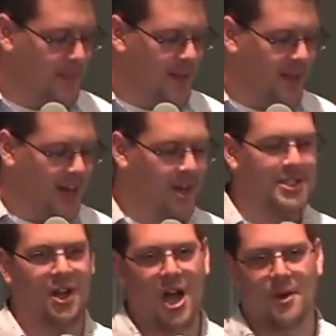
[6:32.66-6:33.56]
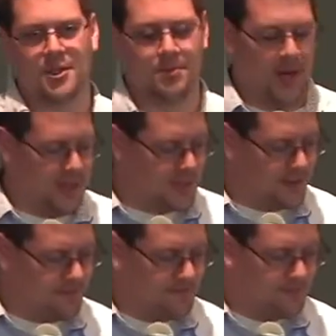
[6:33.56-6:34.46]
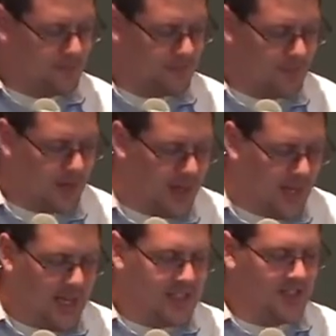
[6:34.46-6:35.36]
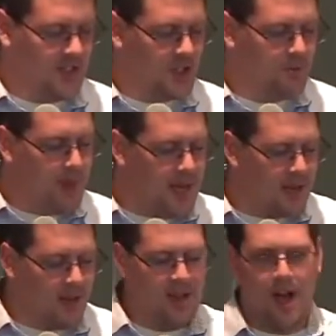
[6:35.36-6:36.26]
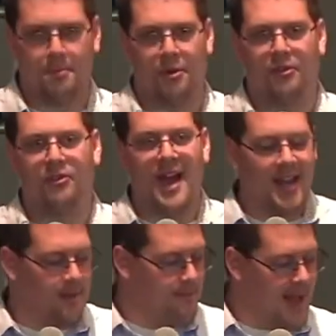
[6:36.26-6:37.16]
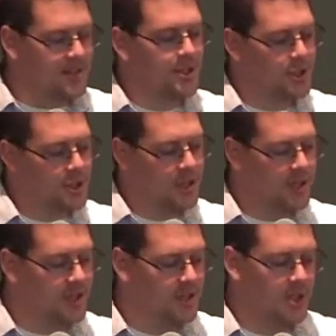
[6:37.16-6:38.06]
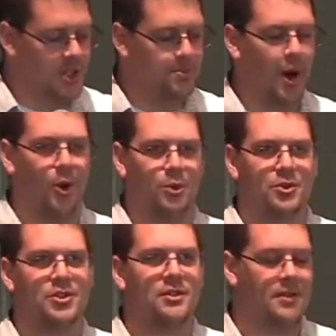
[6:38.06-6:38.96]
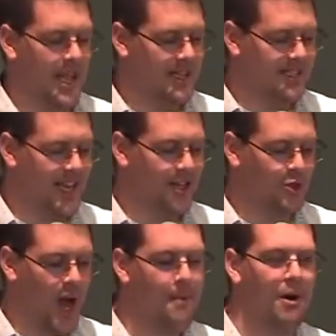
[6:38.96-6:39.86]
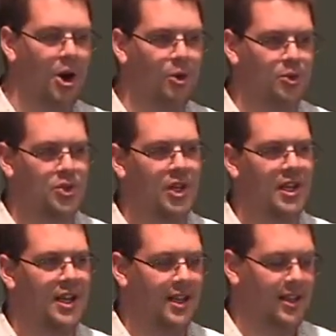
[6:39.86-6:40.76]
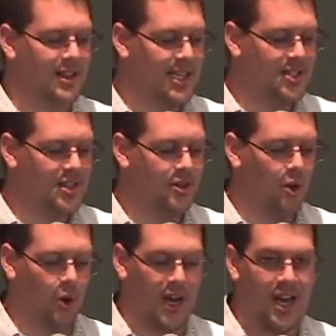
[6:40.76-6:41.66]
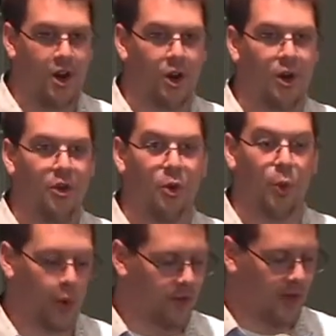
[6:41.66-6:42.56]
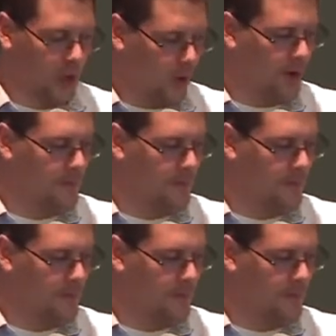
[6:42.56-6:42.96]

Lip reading: And here's how God responds. It says, "Speak a prophetic message to these bones and say, dry bones, listen or hear the word of the Lord.